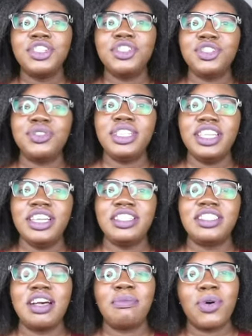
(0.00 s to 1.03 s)
Do you need
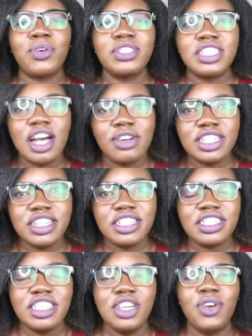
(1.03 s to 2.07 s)
some
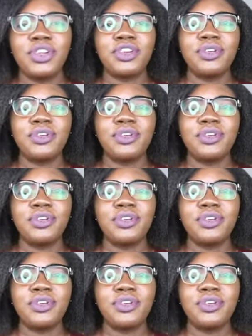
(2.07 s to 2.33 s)
consultancy on